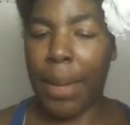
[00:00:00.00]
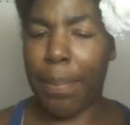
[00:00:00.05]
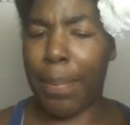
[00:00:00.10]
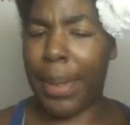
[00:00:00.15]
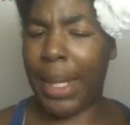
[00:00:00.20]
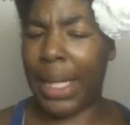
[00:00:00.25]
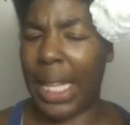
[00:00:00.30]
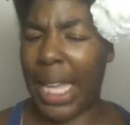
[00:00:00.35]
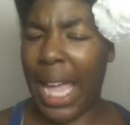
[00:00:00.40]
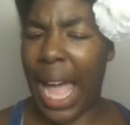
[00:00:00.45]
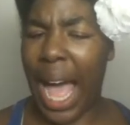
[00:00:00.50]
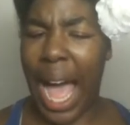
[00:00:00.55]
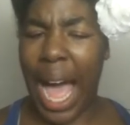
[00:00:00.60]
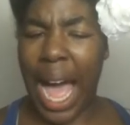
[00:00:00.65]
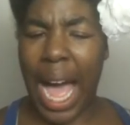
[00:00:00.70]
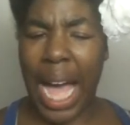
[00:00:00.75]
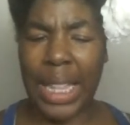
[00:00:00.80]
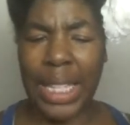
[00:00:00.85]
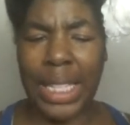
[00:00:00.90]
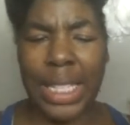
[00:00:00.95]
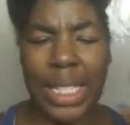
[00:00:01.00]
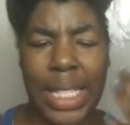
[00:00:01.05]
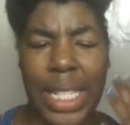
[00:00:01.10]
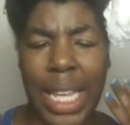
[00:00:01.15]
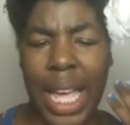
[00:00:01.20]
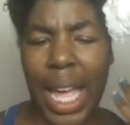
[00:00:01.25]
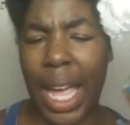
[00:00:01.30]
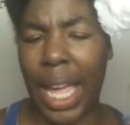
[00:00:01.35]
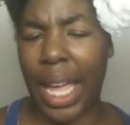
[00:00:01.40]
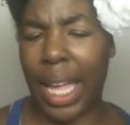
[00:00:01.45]
Billie
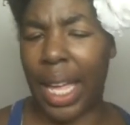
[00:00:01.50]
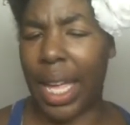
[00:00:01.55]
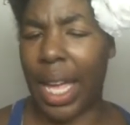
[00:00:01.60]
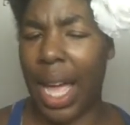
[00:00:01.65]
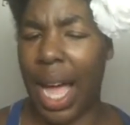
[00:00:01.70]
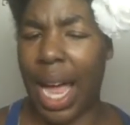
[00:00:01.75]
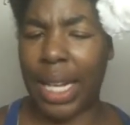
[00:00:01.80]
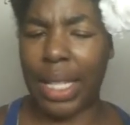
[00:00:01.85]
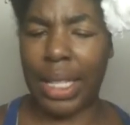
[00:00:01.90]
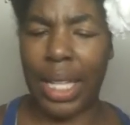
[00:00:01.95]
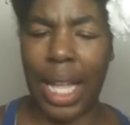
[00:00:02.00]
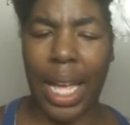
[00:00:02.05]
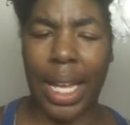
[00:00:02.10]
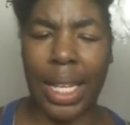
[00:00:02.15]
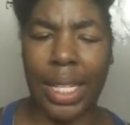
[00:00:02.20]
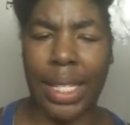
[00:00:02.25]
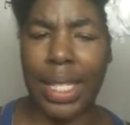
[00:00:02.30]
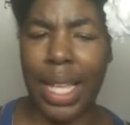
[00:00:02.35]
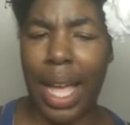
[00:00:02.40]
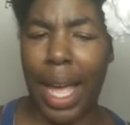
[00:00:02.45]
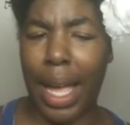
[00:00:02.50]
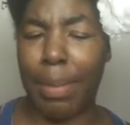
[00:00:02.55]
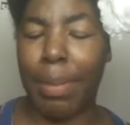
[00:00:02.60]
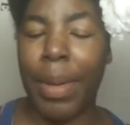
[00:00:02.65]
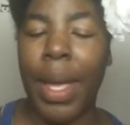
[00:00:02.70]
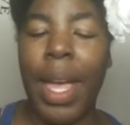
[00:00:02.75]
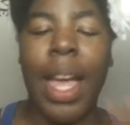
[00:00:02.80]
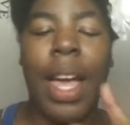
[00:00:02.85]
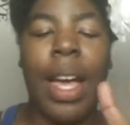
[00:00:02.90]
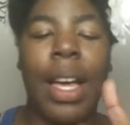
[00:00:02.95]
Holiday kind of like type.